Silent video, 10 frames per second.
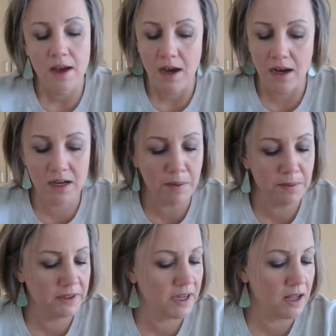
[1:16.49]
"A couple
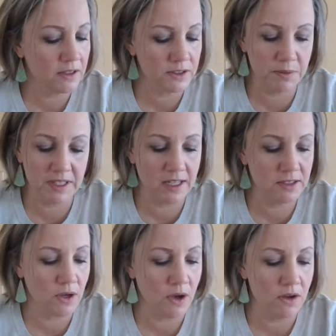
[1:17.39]
of dollars, but
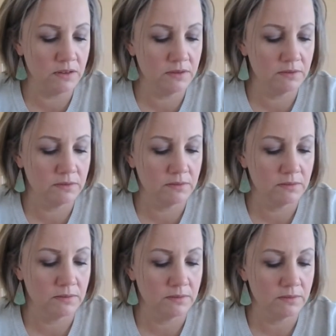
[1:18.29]
that's all."
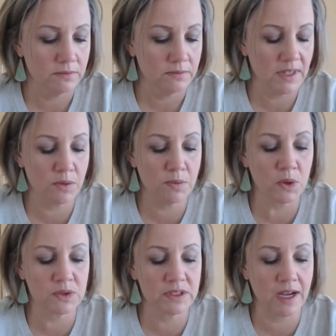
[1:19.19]
They were
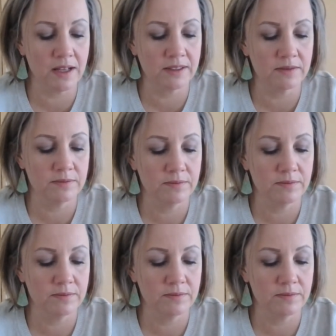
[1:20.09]
both silent.